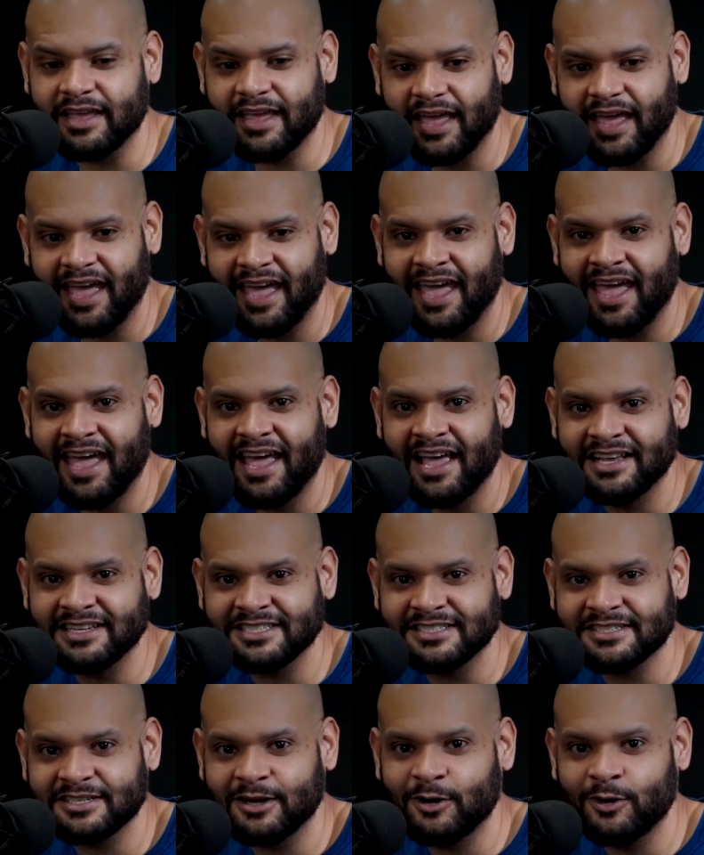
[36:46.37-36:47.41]
cash
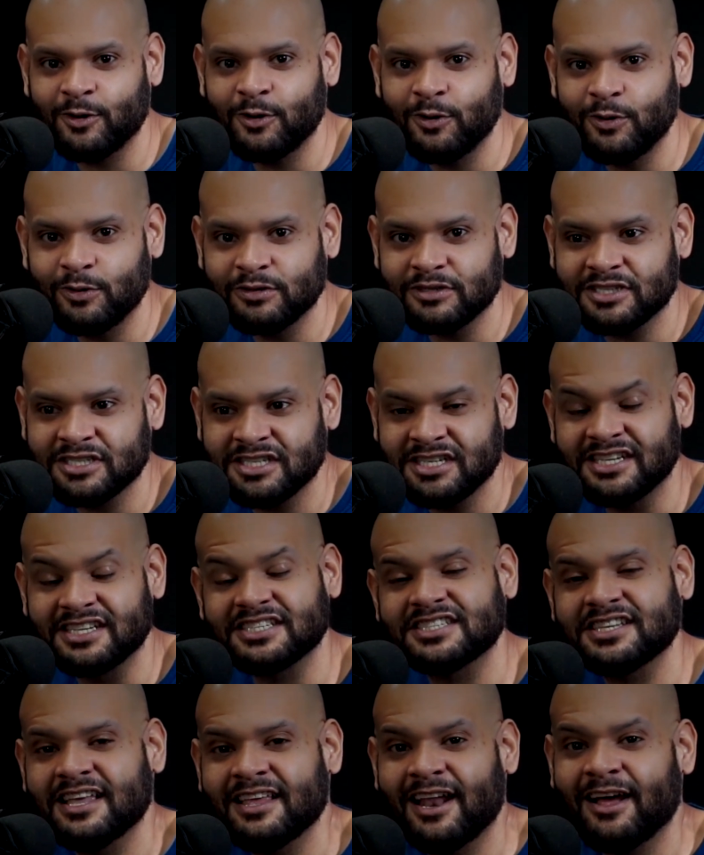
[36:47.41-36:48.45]
cold shit.
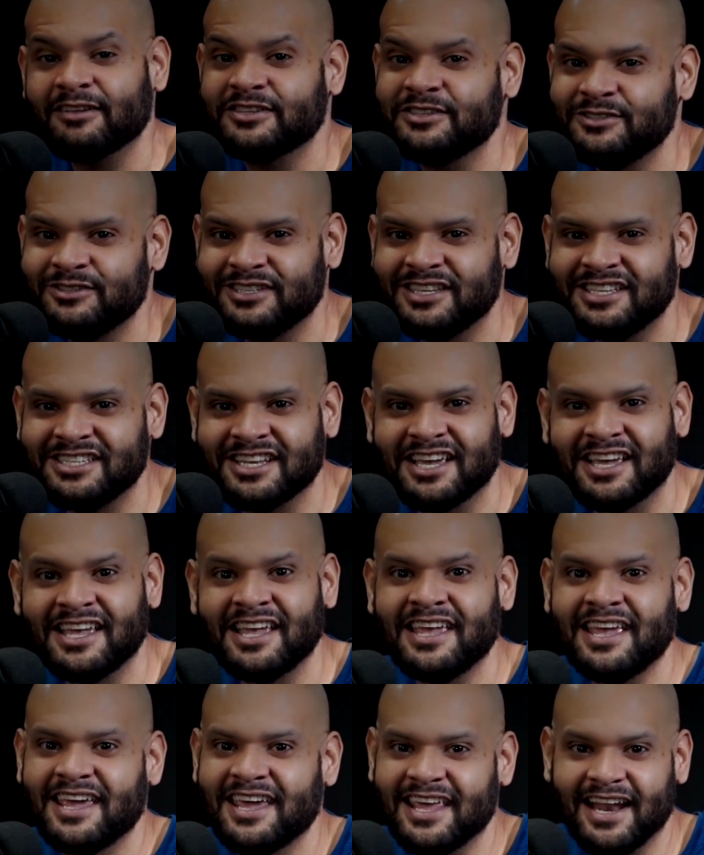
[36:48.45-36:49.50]
Shout out to you, TJ.
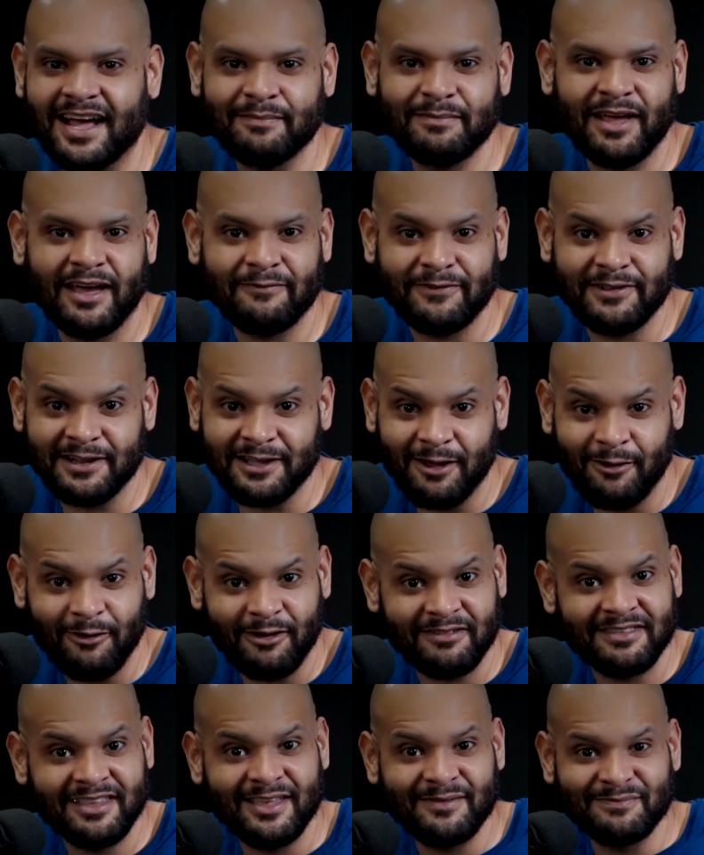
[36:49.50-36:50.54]
And I'm not finna go as
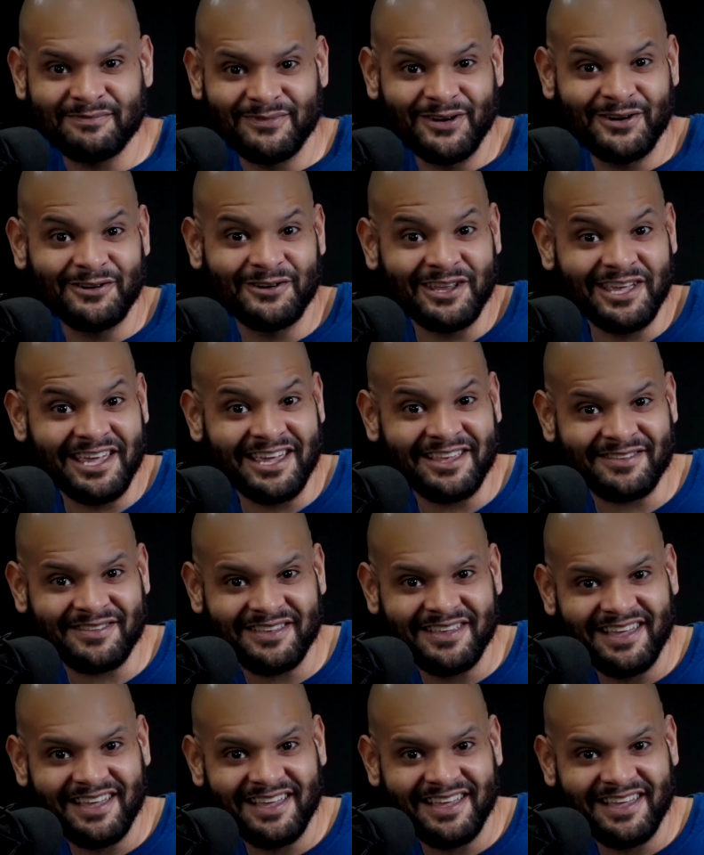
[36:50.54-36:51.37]
deep Moon is,